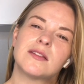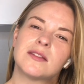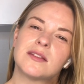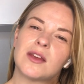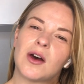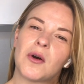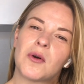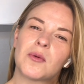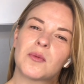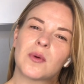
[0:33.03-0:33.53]

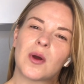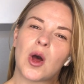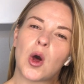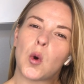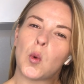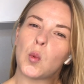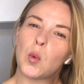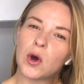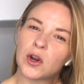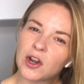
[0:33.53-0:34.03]
So,
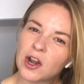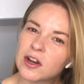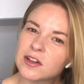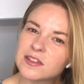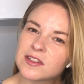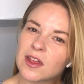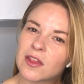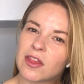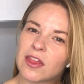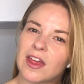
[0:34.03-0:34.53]
what are
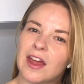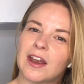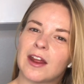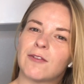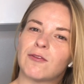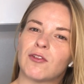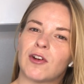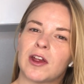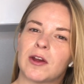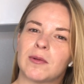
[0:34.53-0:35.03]

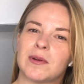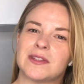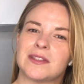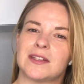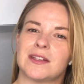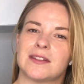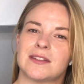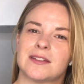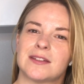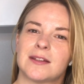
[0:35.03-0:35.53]
synthetic
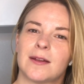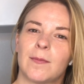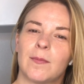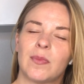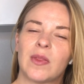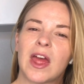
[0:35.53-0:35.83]
fragrances?